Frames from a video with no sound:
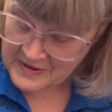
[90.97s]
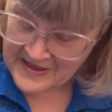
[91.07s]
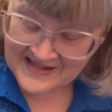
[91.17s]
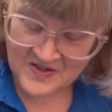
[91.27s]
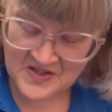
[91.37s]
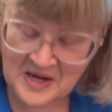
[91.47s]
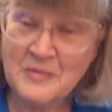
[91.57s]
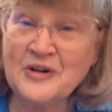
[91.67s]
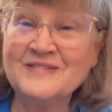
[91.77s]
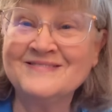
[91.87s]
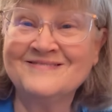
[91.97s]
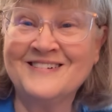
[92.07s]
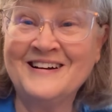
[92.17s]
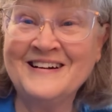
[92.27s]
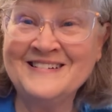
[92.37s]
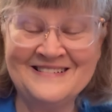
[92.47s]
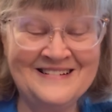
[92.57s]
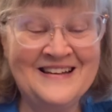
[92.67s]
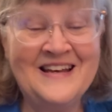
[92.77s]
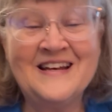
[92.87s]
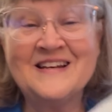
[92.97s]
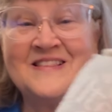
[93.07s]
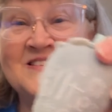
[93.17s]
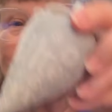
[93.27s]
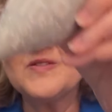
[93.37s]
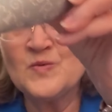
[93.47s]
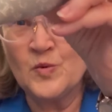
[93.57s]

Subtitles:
that's summer, right? This is